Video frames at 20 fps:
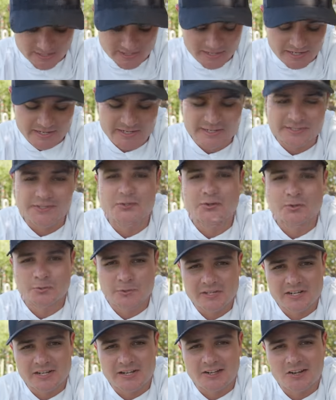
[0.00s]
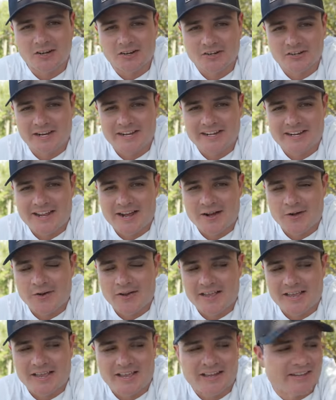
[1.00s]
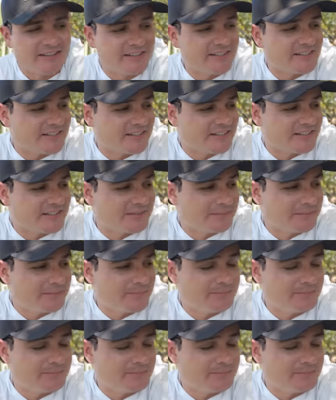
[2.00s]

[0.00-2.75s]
It is three o'clock right now, and uh,